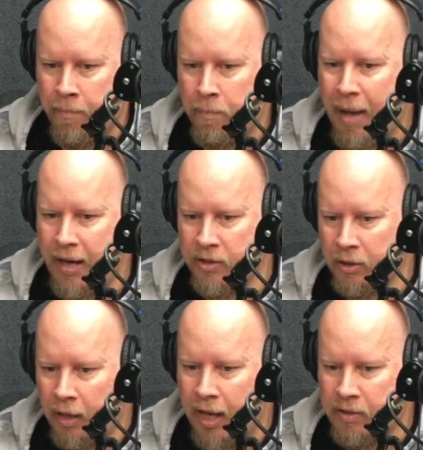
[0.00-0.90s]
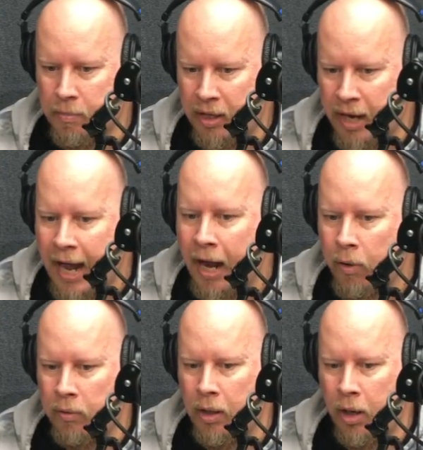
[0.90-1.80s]
matters a lot to me
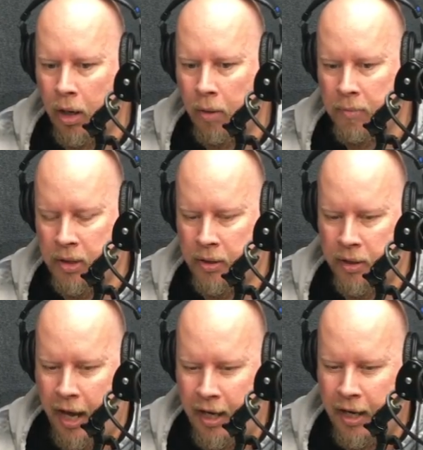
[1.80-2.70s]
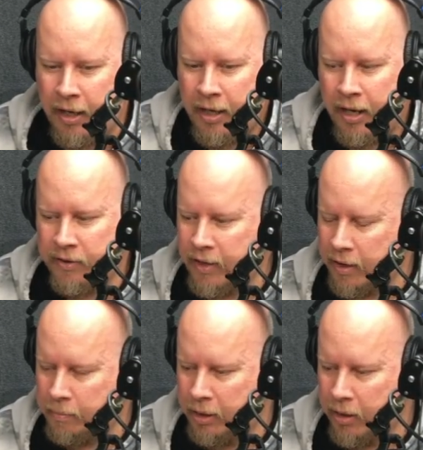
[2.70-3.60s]
now. And it kind of
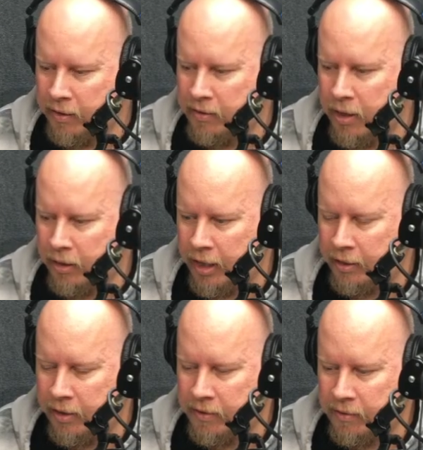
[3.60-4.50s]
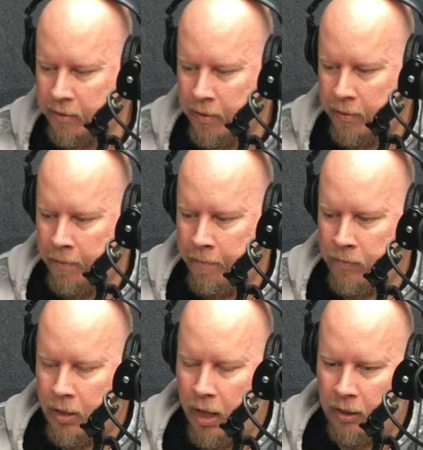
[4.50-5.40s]
sucks because, like there's
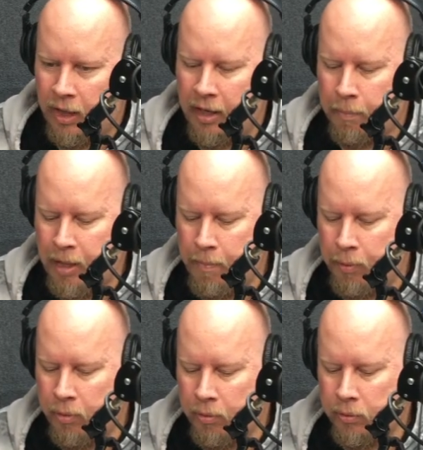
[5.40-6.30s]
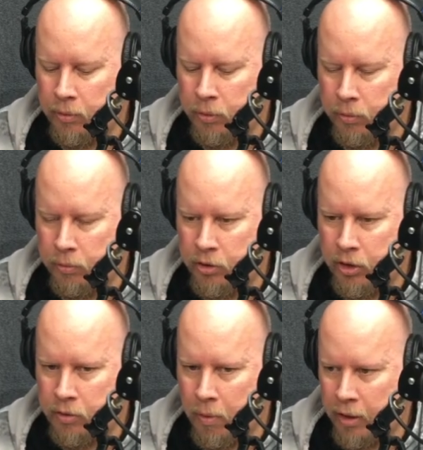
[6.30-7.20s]
a lot of people who
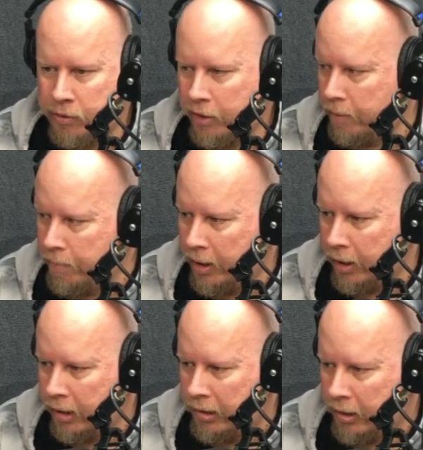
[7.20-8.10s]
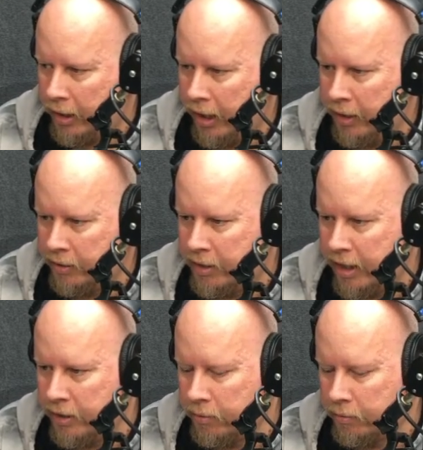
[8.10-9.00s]
just want to drink beer and
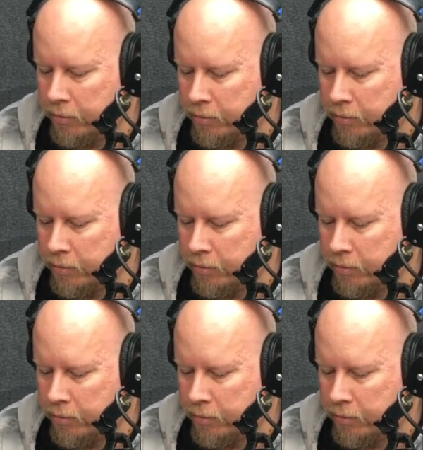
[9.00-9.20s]
they don't